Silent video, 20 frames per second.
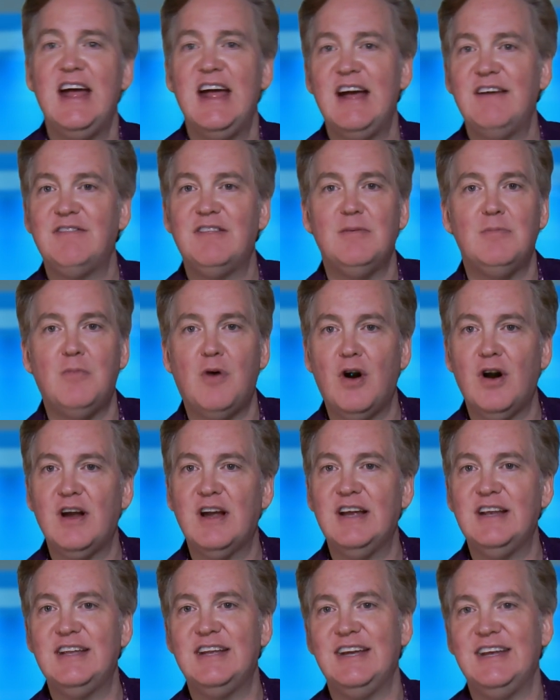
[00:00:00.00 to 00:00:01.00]
if the
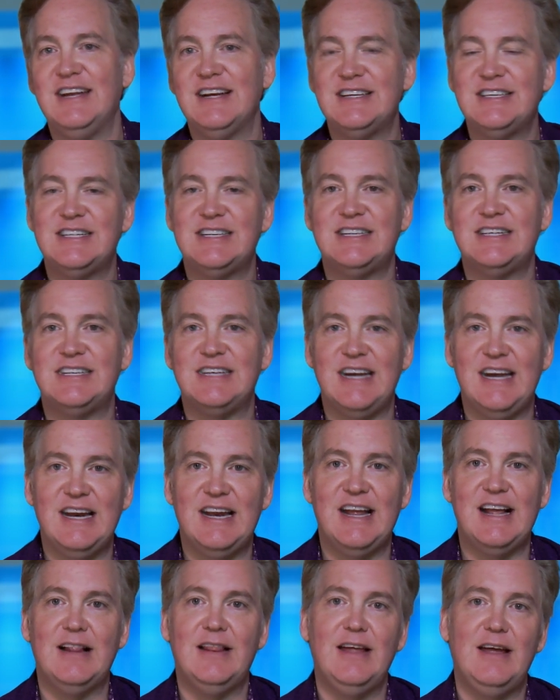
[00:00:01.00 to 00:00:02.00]
market did
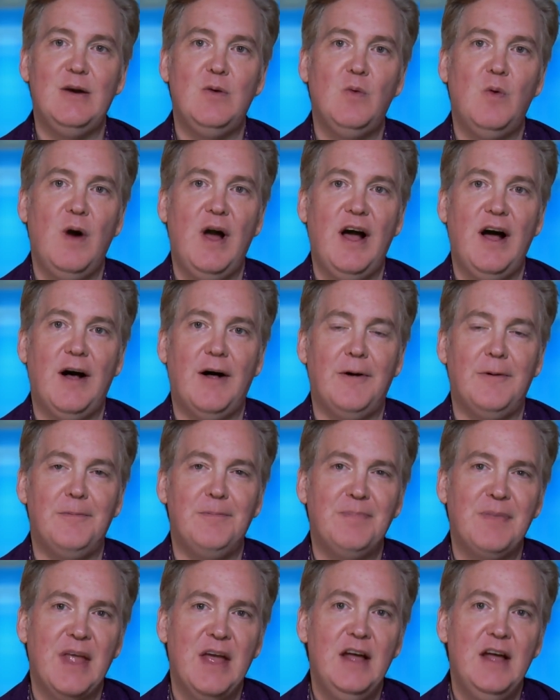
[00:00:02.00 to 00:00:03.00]
exceedingly well.